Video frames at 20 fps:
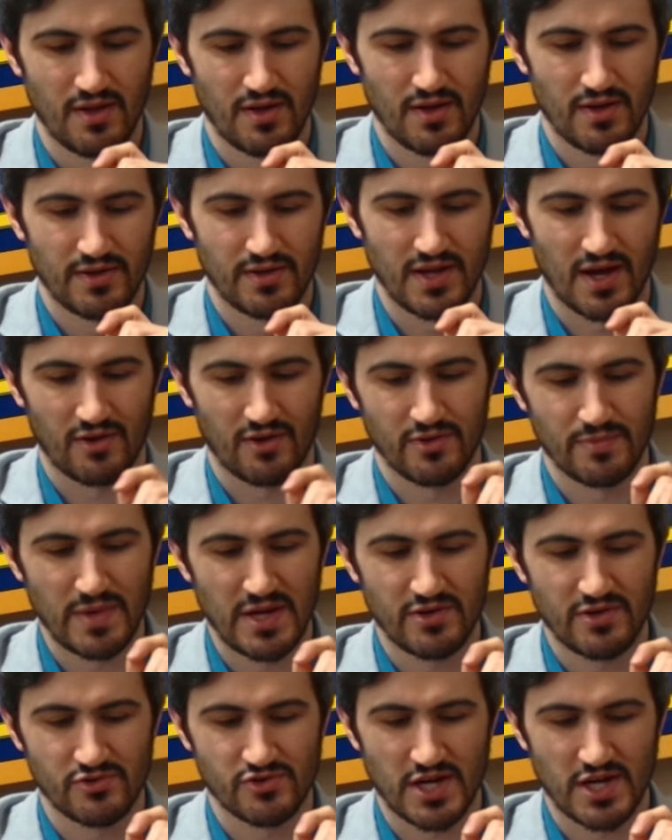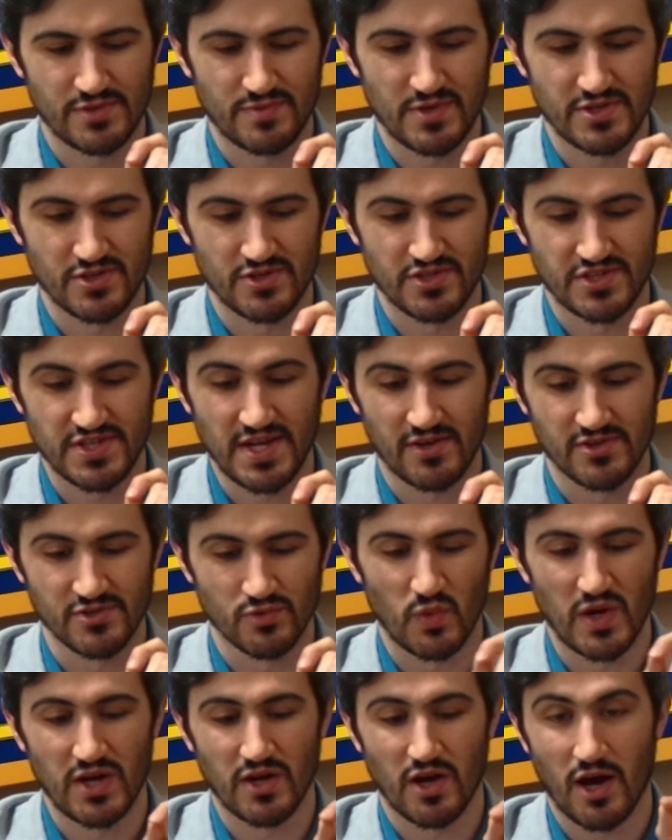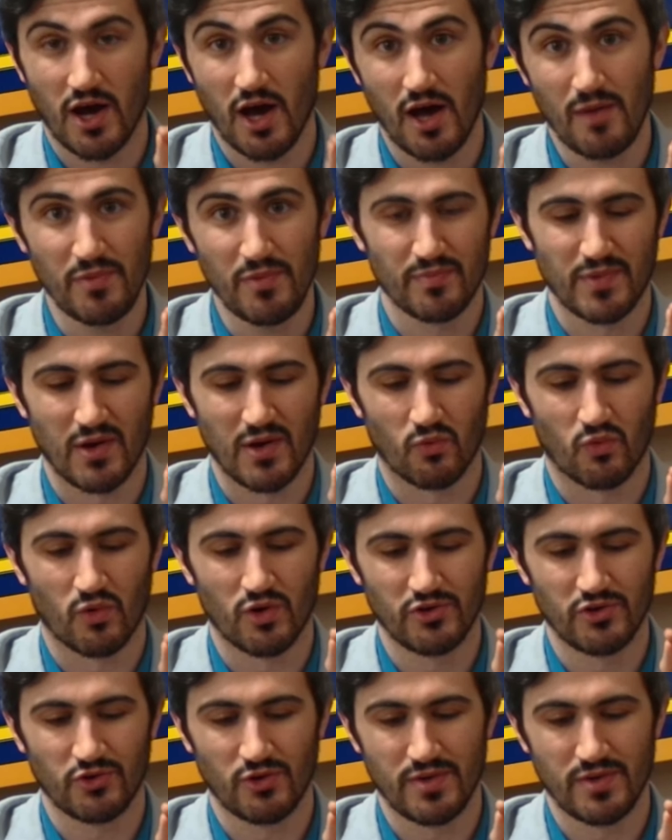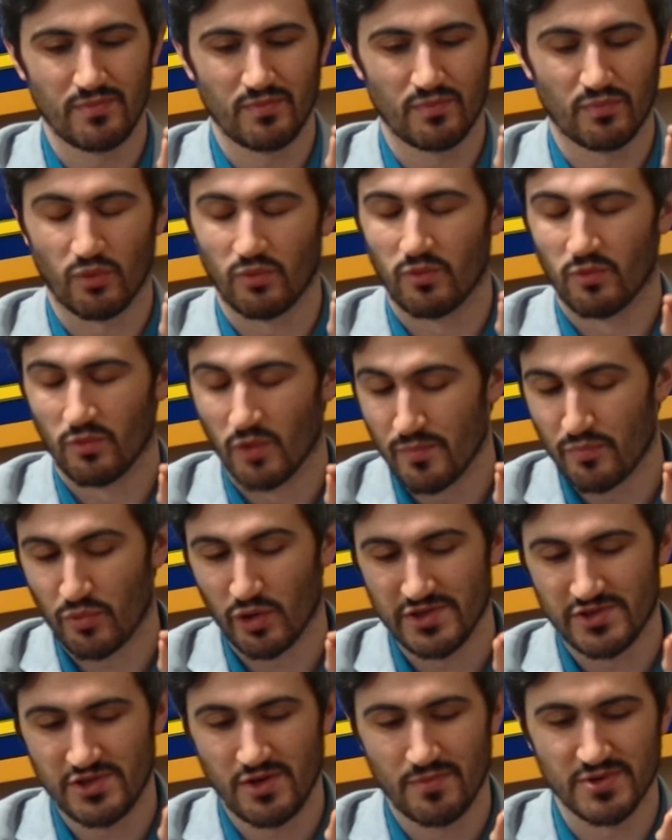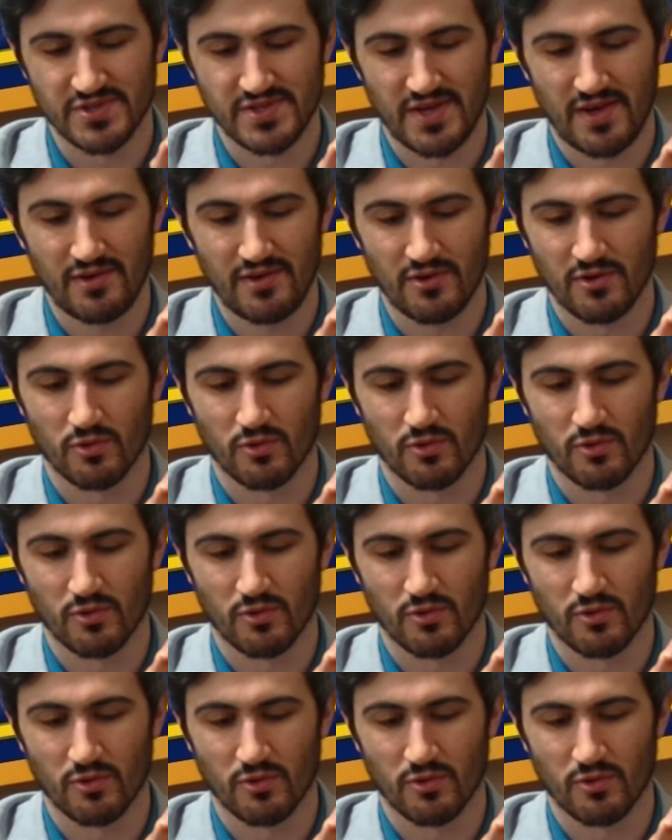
Now, the manual transmission sales went up by 1.2%,